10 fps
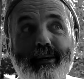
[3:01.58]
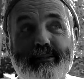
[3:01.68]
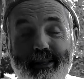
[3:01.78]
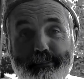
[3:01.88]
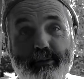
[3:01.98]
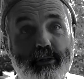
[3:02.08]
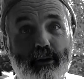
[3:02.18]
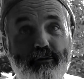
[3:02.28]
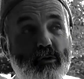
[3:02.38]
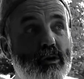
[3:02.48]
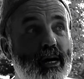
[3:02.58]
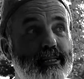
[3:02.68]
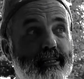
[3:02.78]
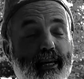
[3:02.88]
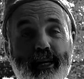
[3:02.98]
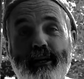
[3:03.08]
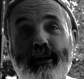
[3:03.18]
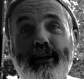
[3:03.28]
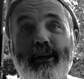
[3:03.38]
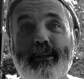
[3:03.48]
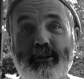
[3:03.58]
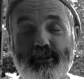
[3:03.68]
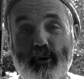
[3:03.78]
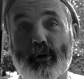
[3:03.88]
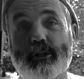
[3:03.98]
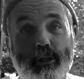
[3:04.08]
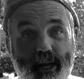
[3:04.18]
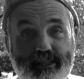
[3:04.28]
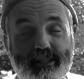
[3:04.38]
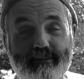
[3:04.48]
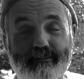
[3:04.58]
slept a few nights in the storage closet,